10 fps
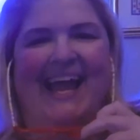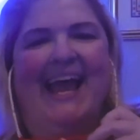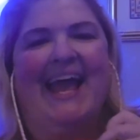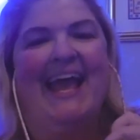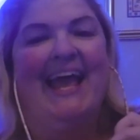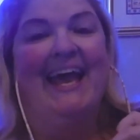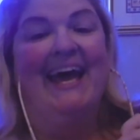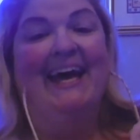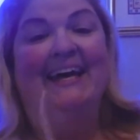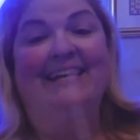
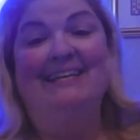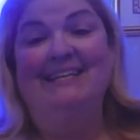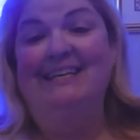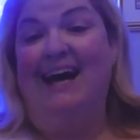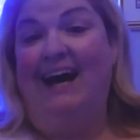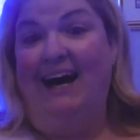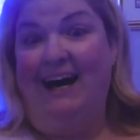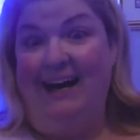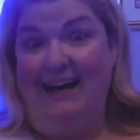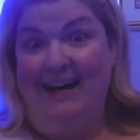and
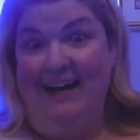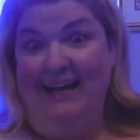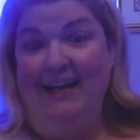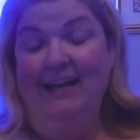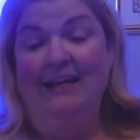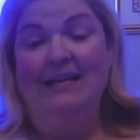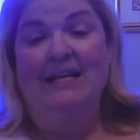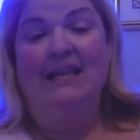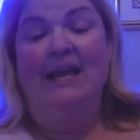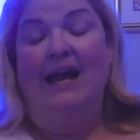I
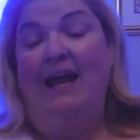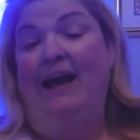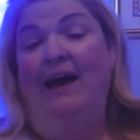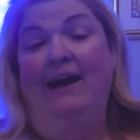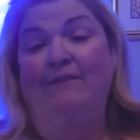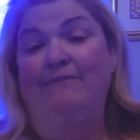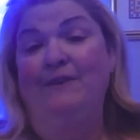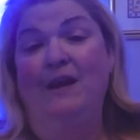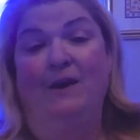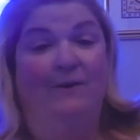have
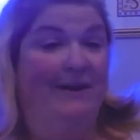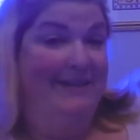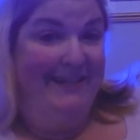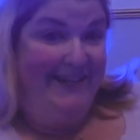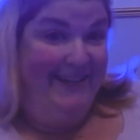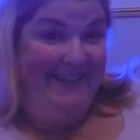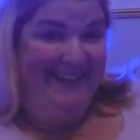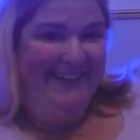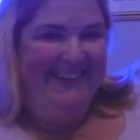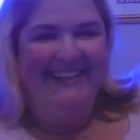no idea
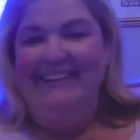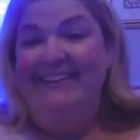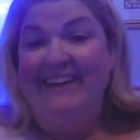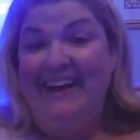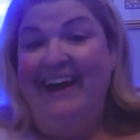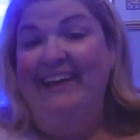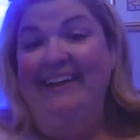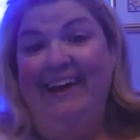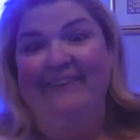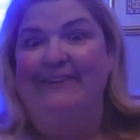that I
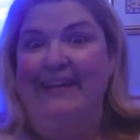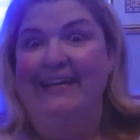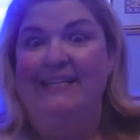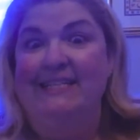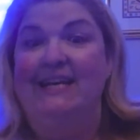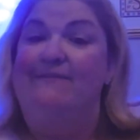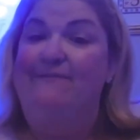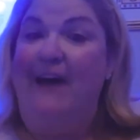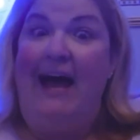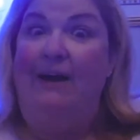love kids. In
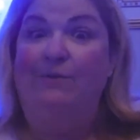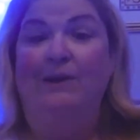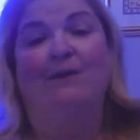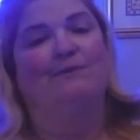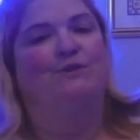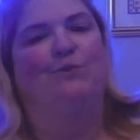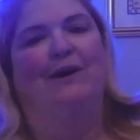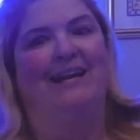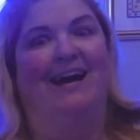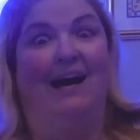fact, when I was
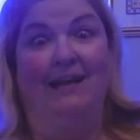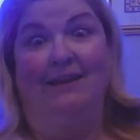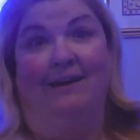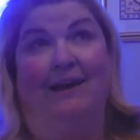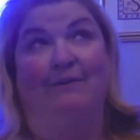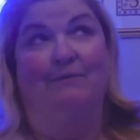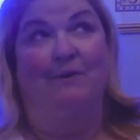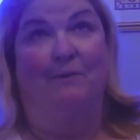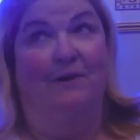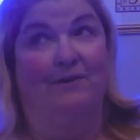20, I thought I would
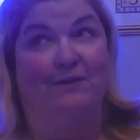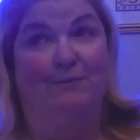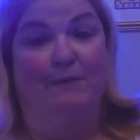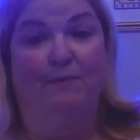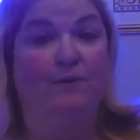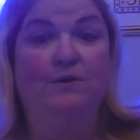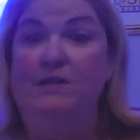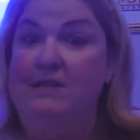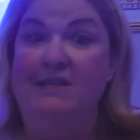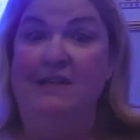be one of those people who
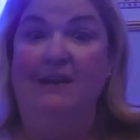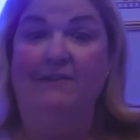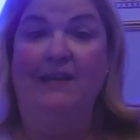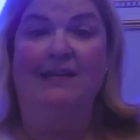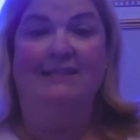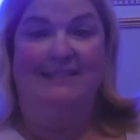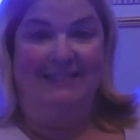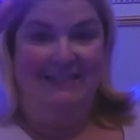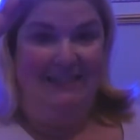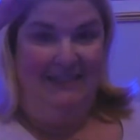just didn't have kids.
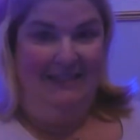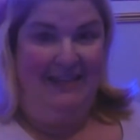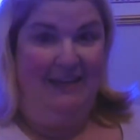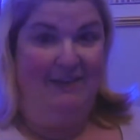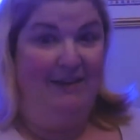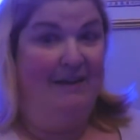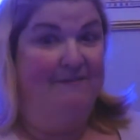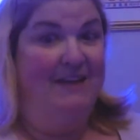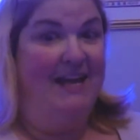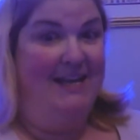I thought I
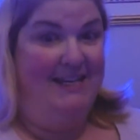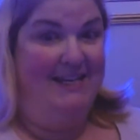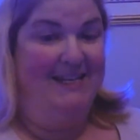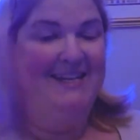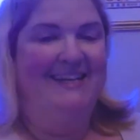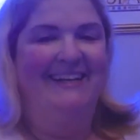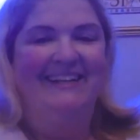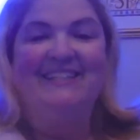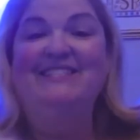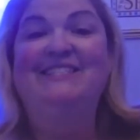had
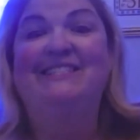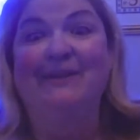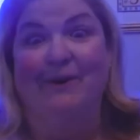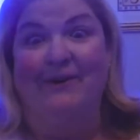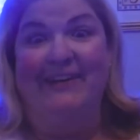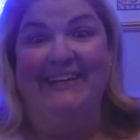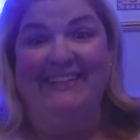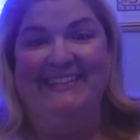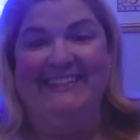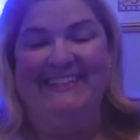zero
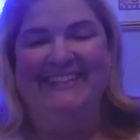kids.